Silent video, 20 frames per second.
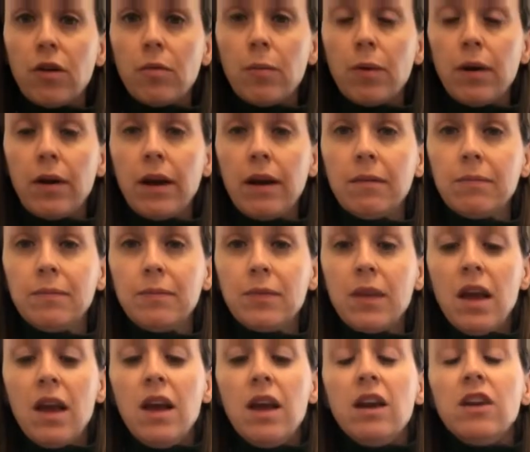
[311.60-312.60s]
burning.
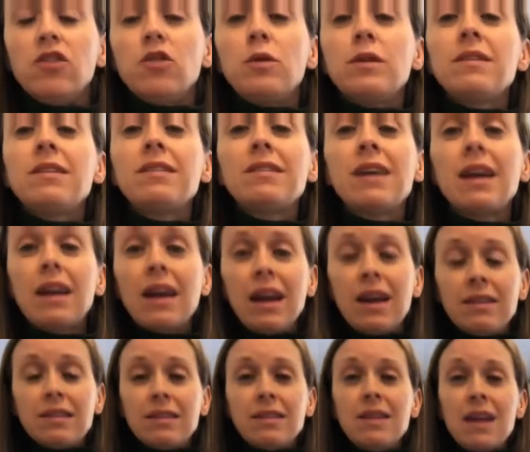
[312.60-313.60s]
So as I said,
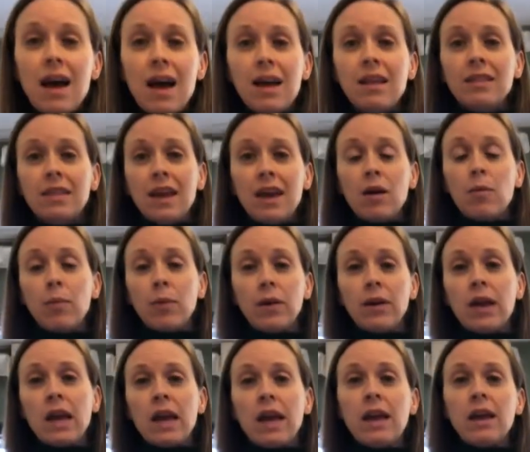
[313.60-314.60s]
it's not like
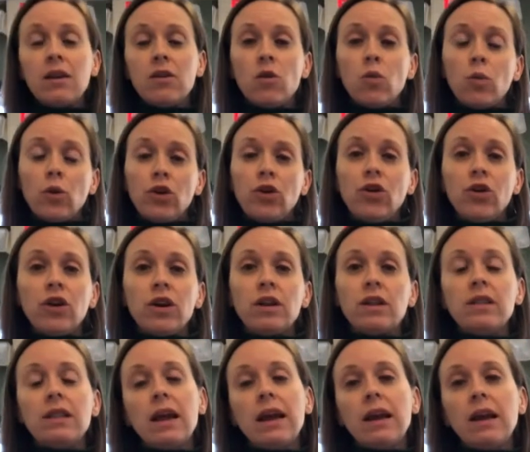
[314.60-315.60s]
burning a candle where you're gonna
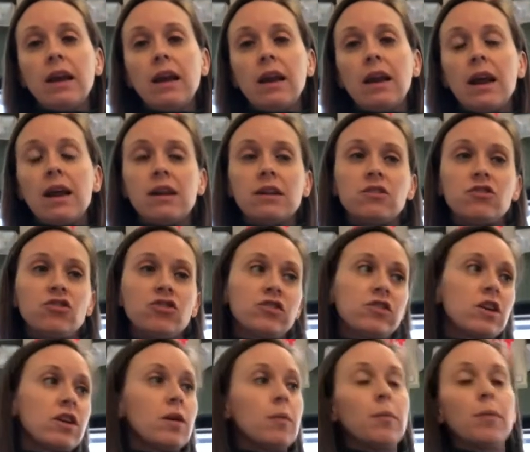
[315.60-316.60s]
light it and it's just
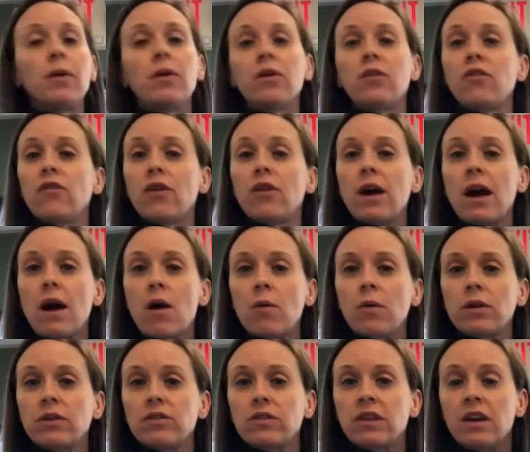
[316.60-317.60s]
gonna burn for
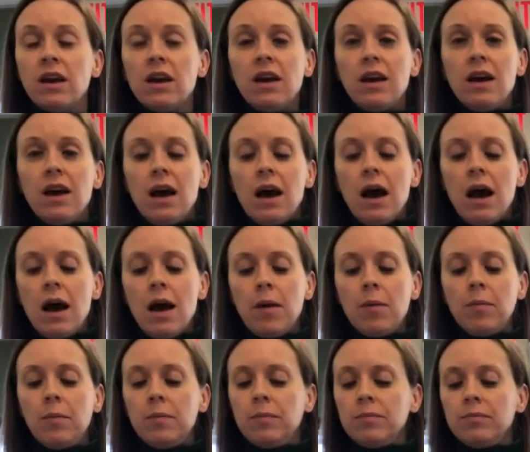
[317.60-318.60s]
hours.
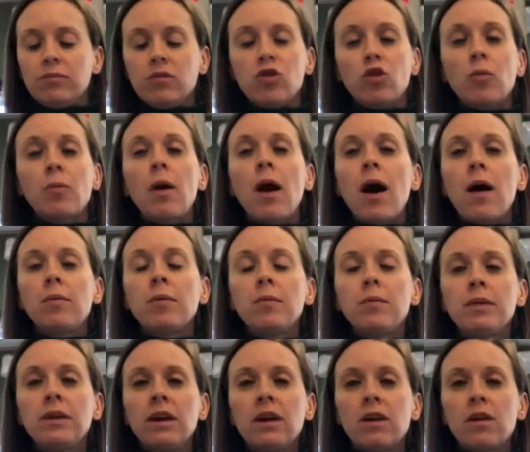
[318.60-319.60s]
You're
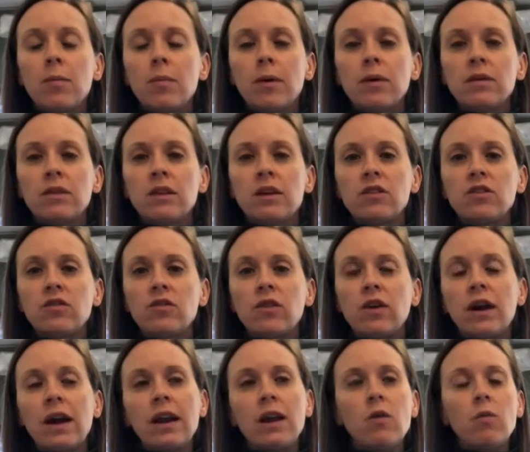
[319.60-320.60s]
probably gonna burn this for
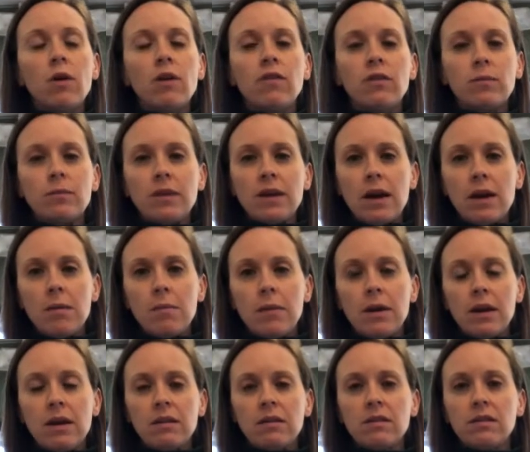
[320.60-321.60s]
anywhere from 10
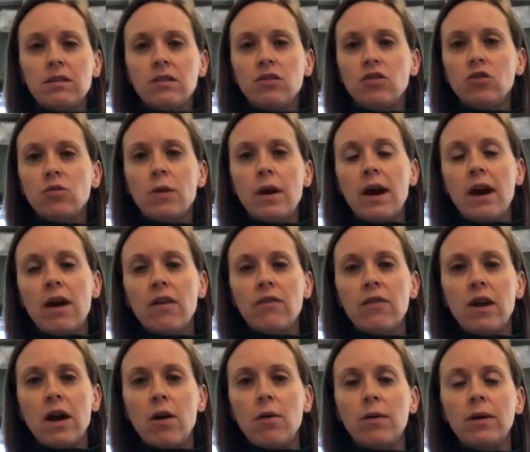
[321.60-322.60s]
minutes to a half an
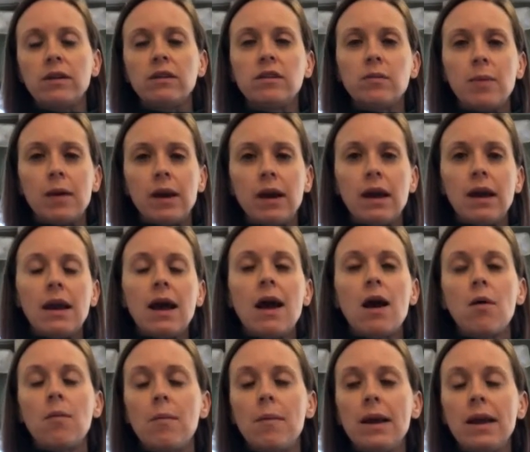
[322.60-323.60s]
hour, depending on how
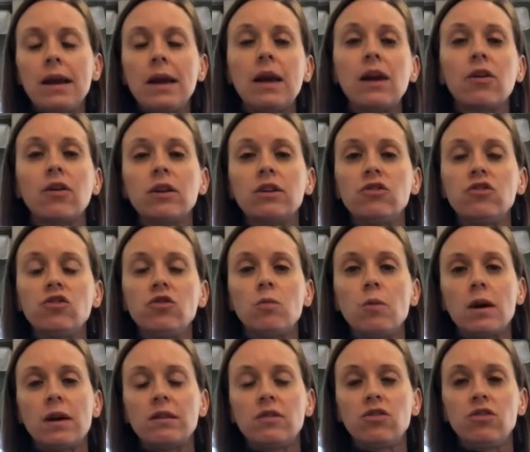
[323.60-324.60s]
many areas you
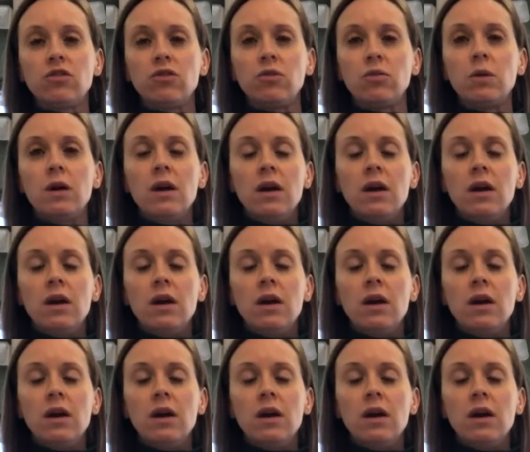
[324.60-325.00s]
want to